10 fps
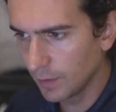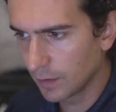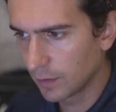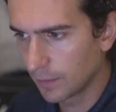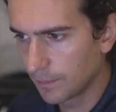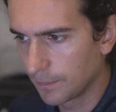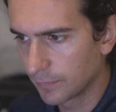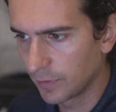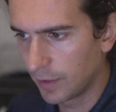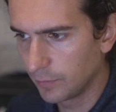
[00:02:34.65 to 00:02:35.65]

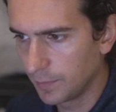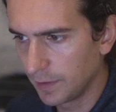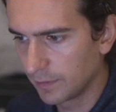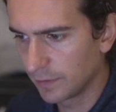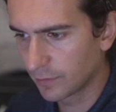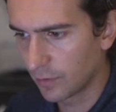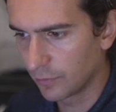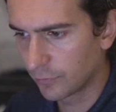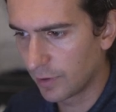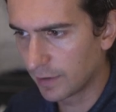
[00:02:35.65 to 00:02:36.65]
So that would be this
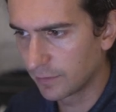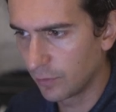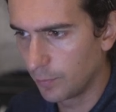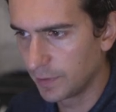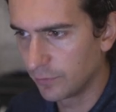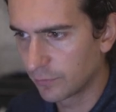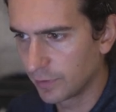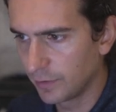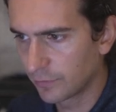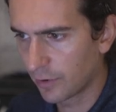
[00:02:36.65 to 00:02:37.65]
contract, open
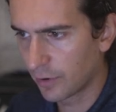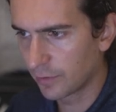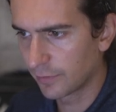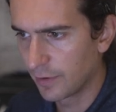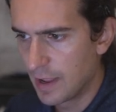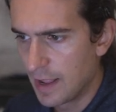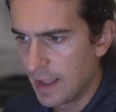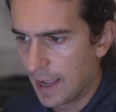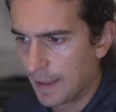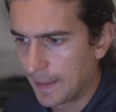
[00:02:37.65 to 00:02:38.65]
intraday chart.
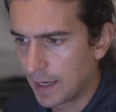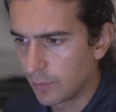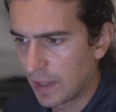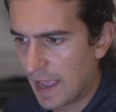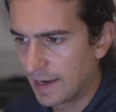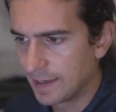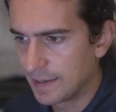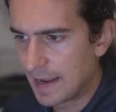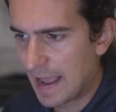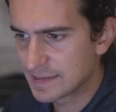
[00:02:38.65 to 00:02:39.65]
And then I will add
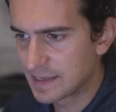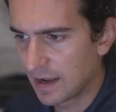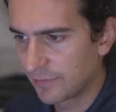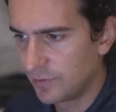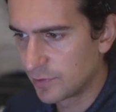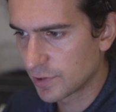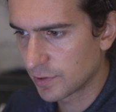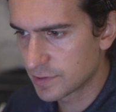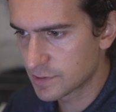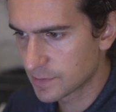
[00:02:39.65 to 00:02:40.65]
in Nasdaq
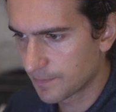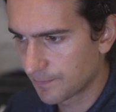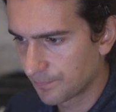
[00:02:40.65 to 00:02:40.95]
futures.